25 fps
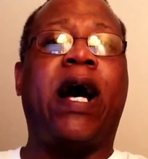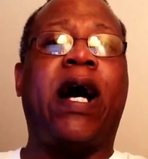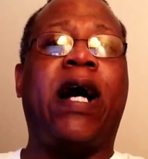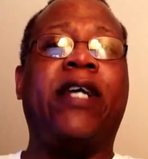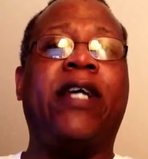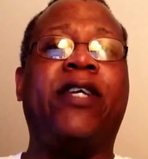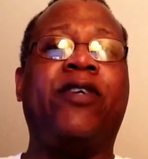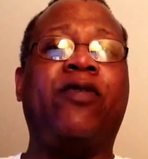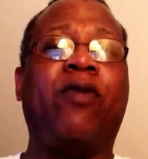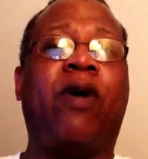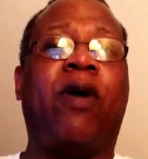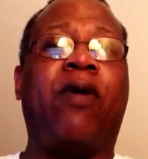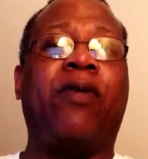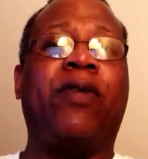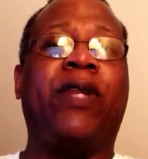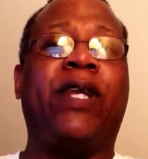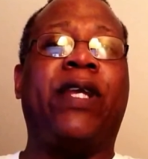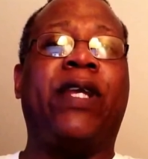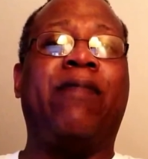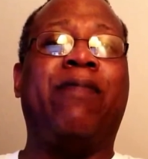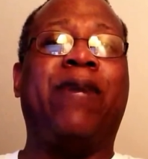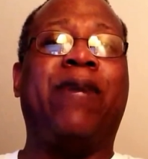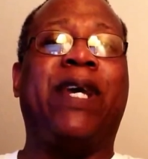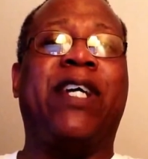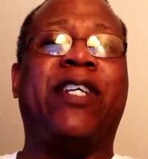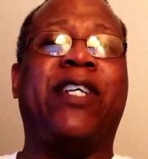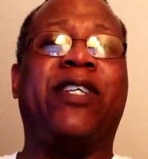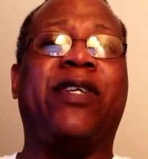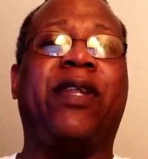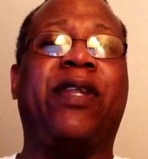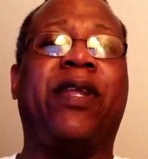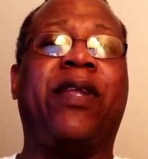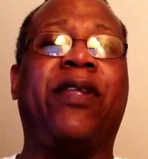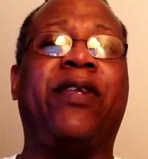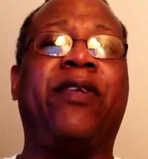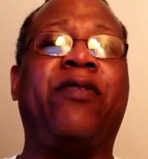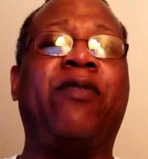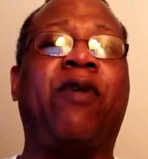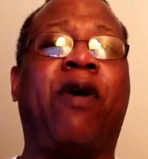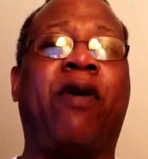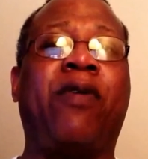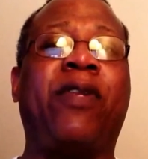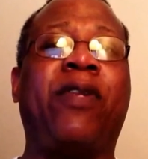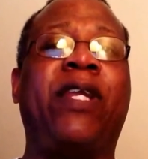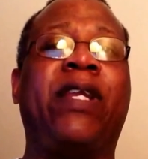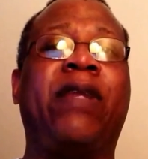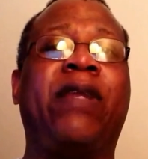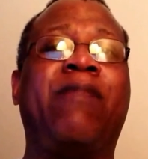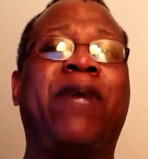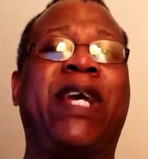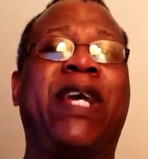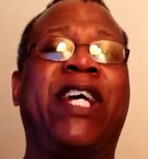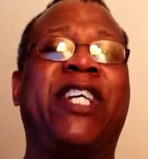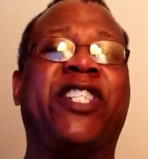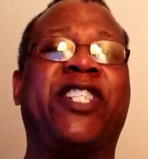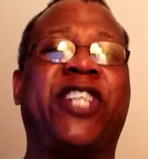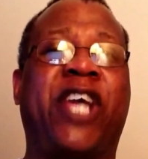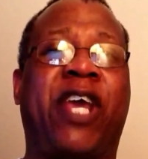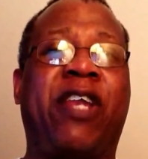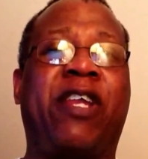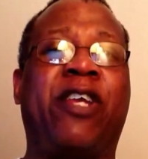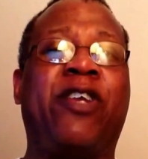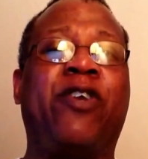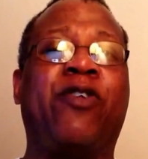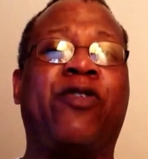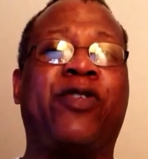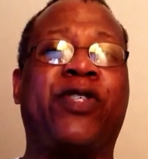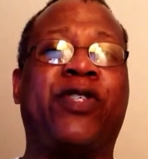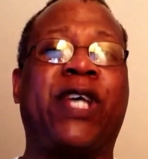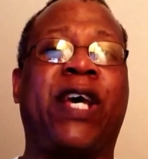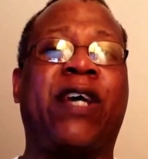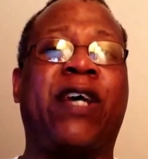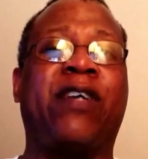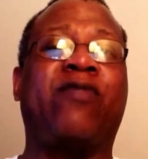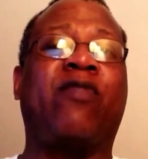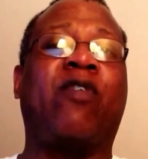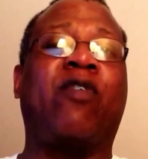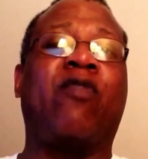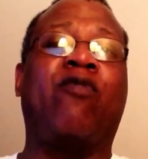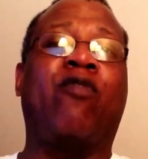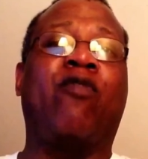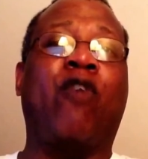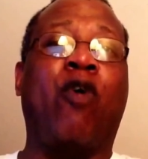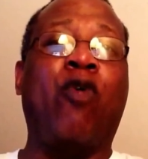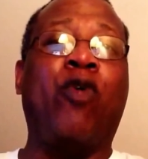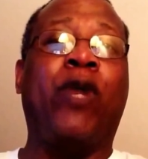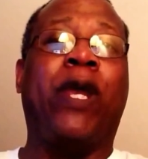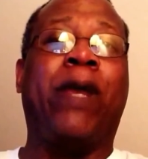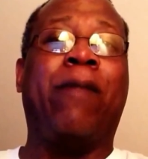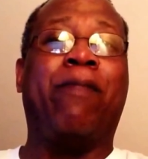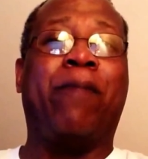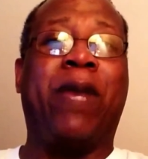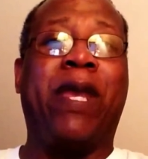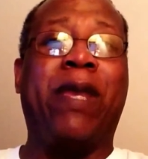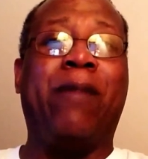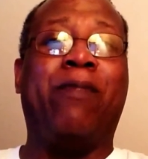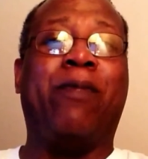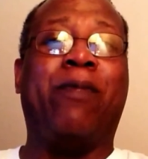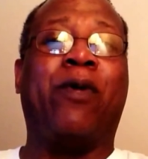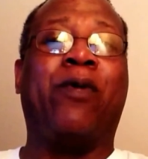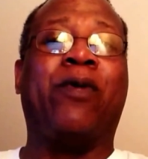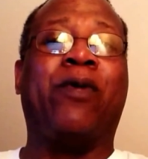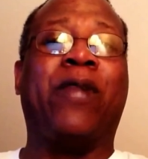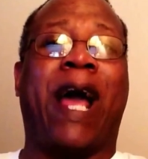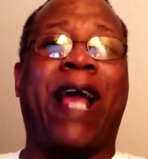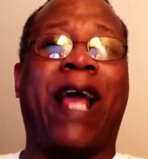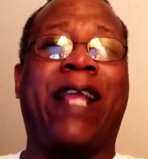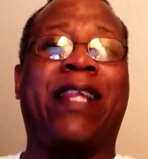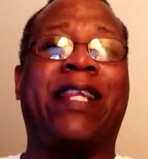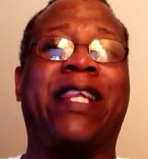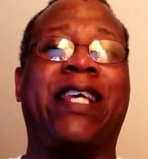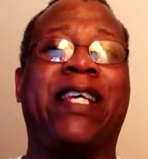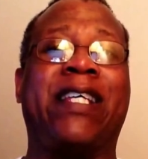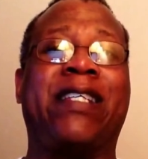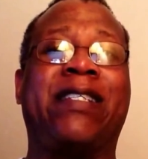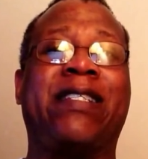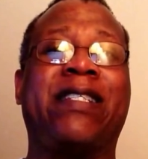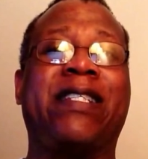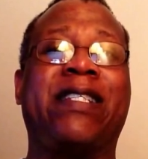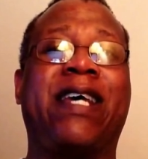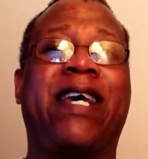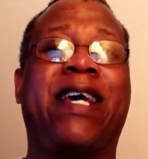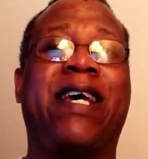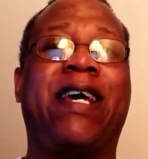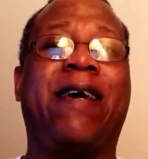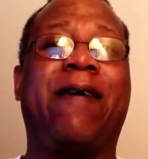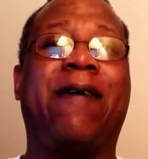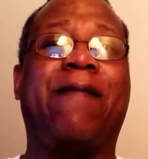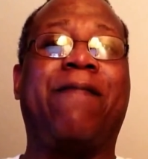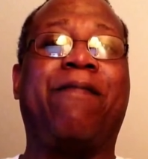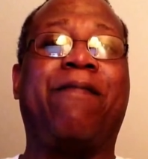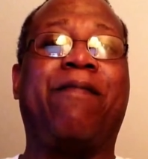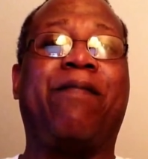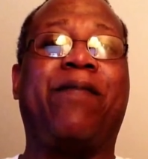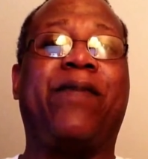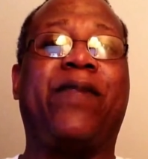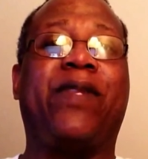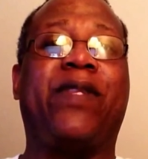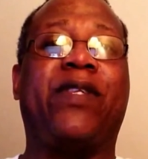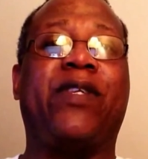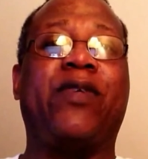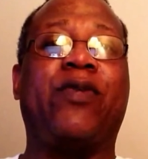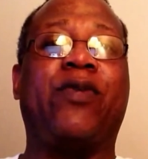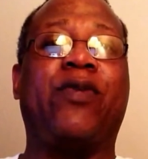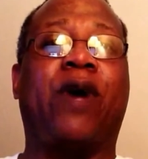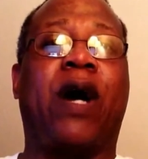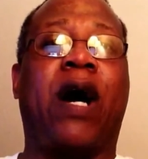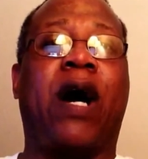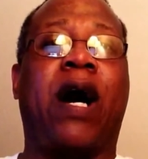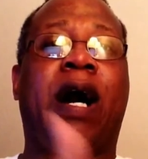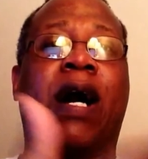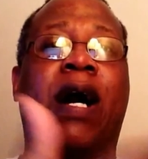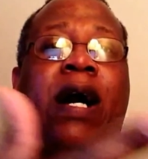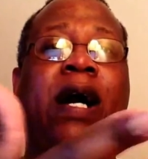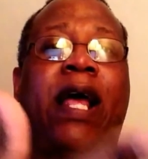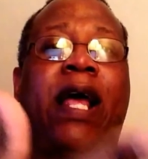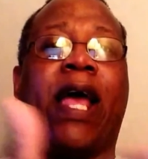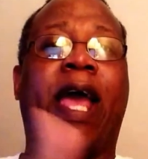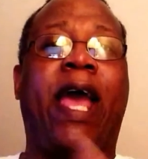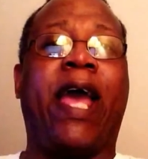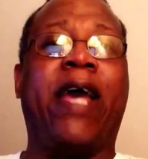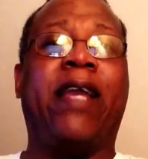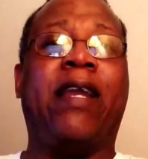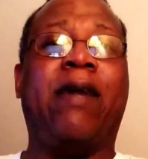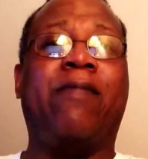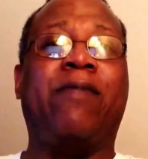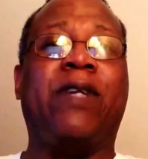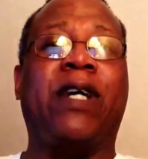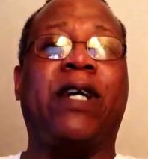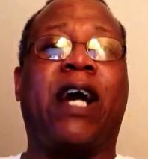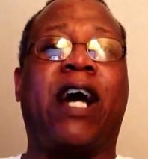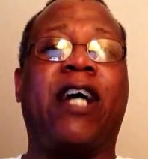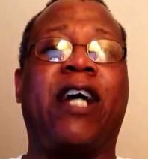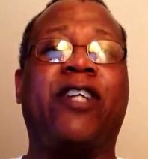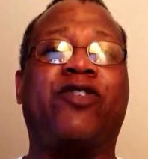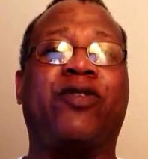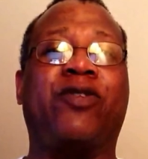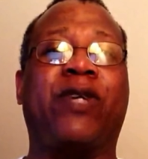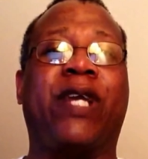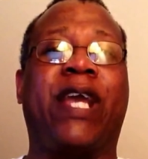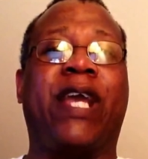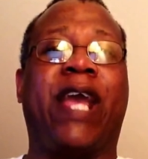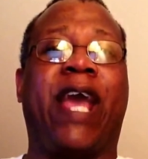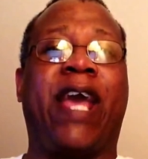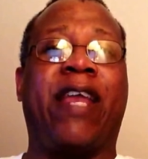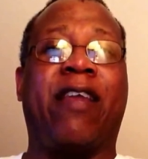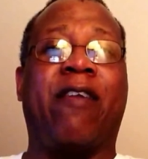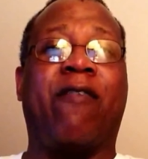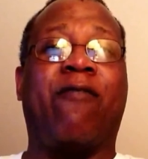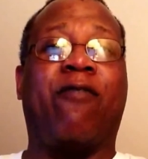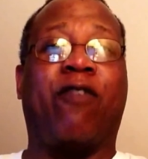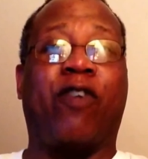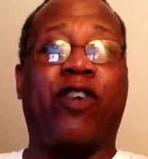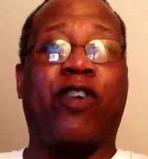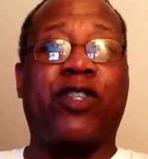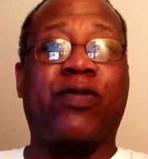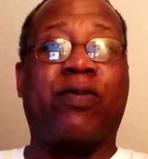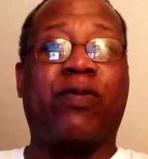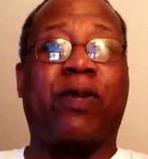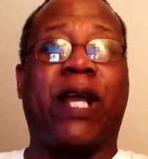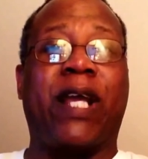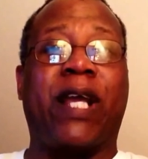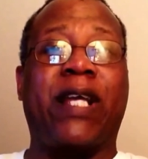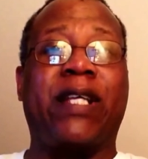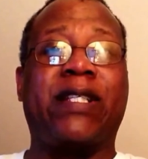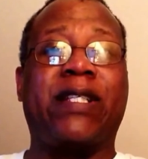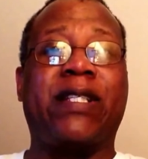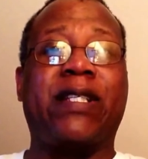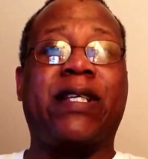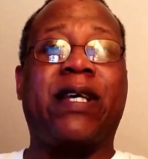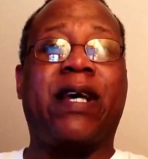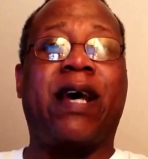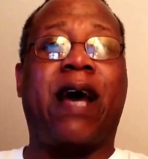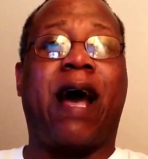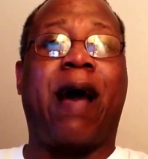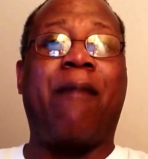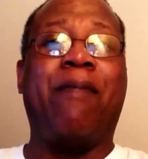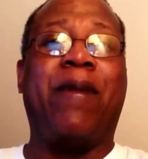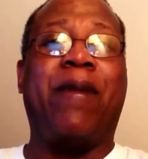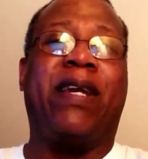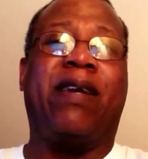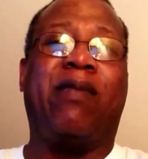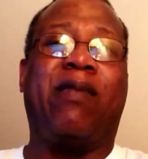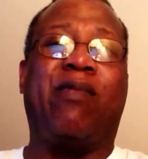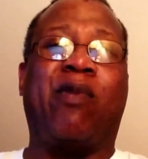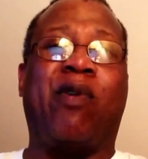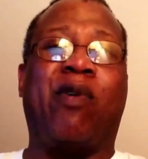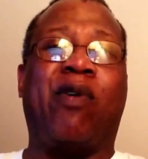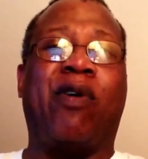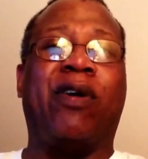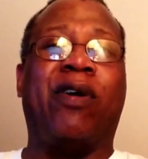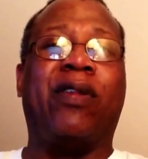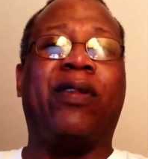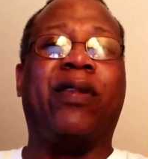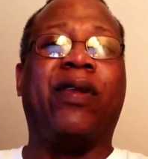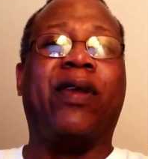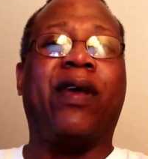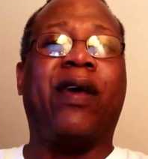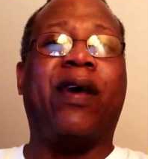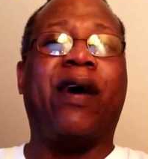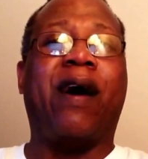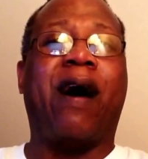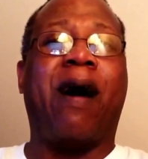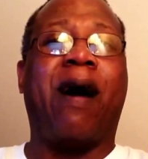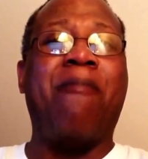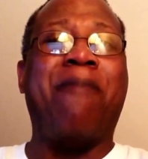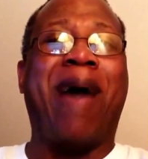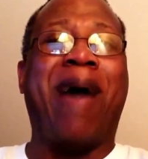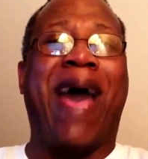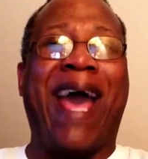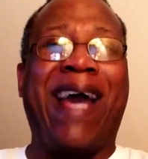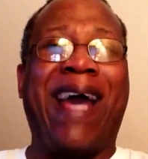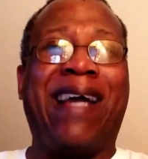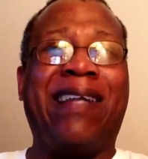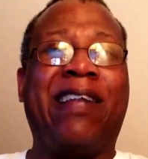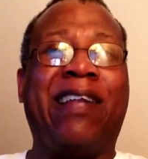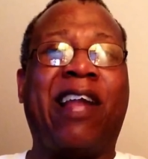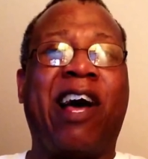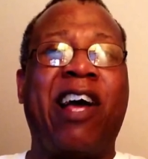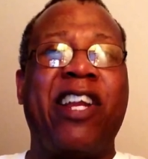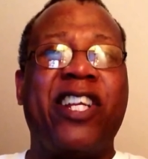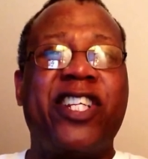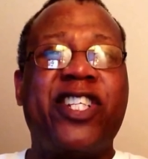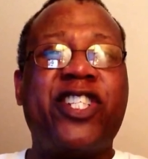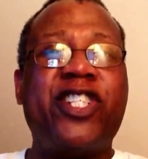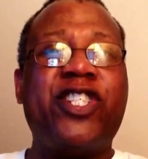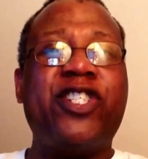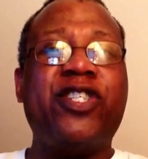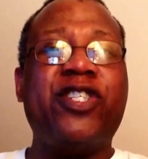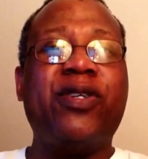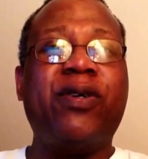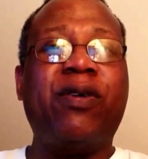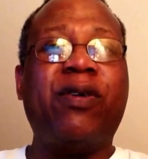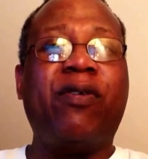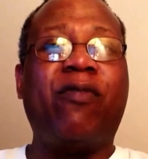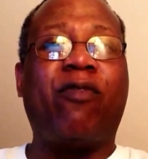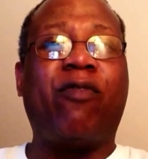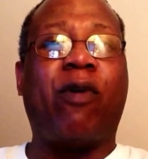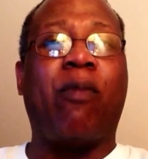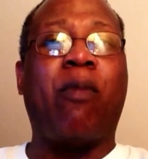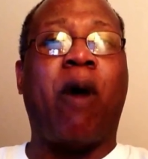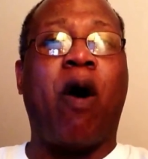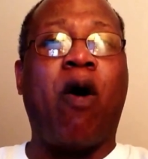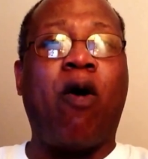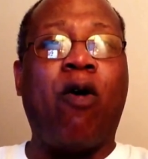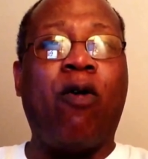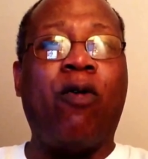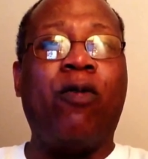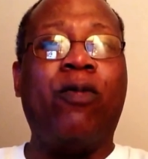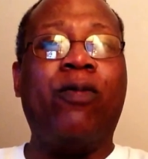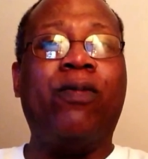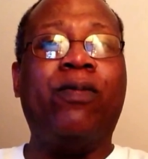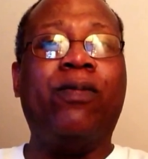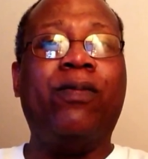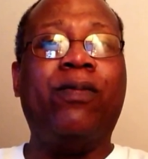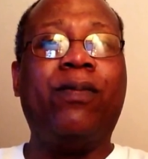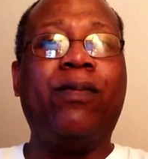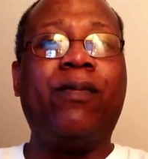you all need to be ashamed of yourselves for voting people like this to head up the country in the first place. I mean, come on, a bag lunch from home.